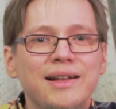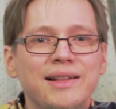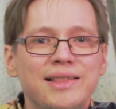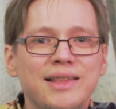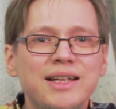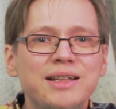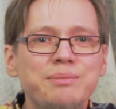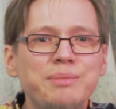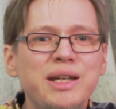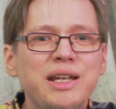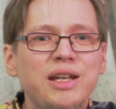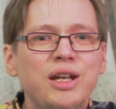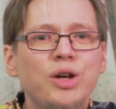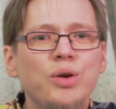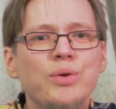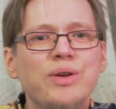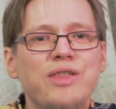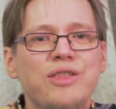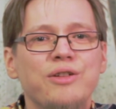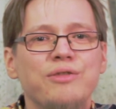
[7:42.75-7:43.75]
Let me
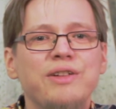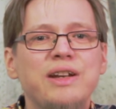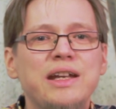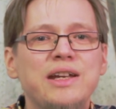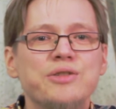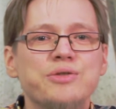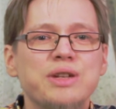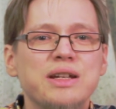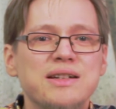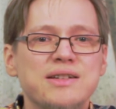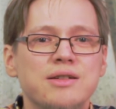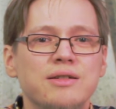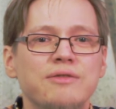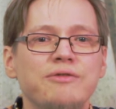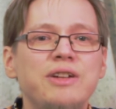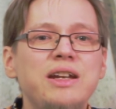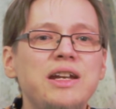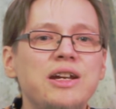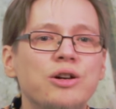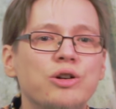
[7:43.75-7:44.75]
know in the video,
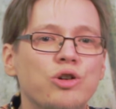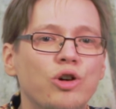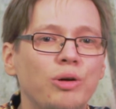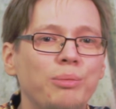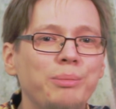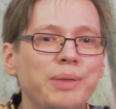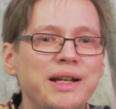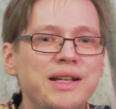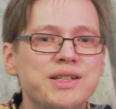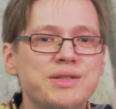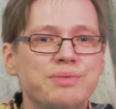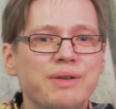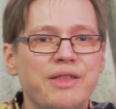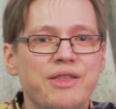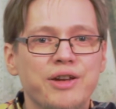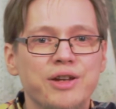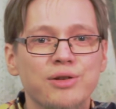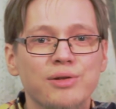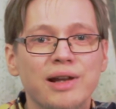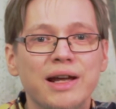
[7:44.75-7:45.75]
video comments
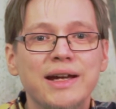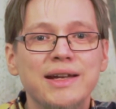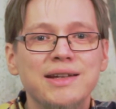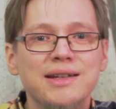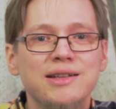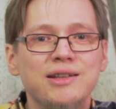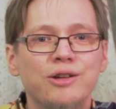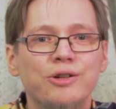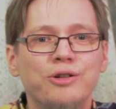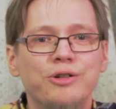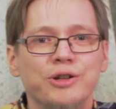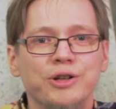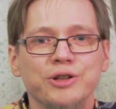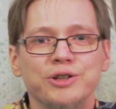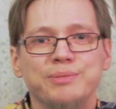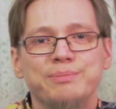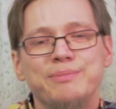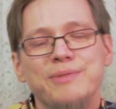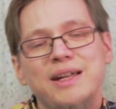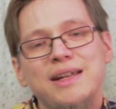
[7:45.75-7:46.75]
whether you like it or
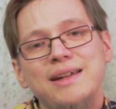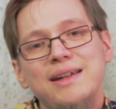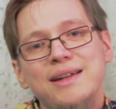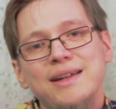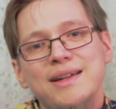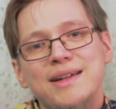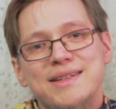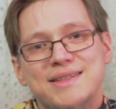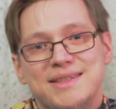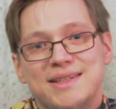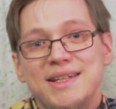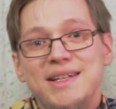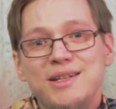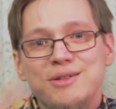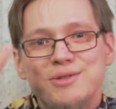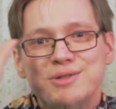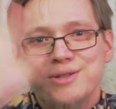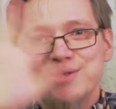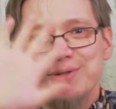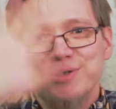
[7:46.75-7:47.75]
not. See
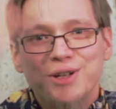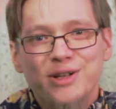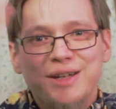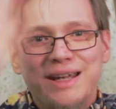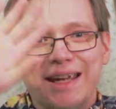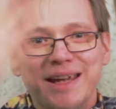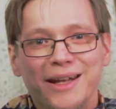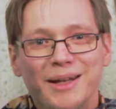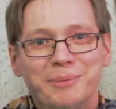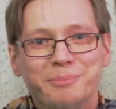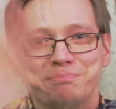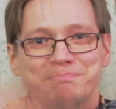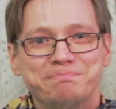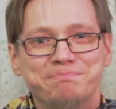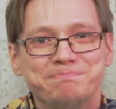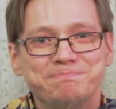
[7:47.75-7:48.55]
you soon again.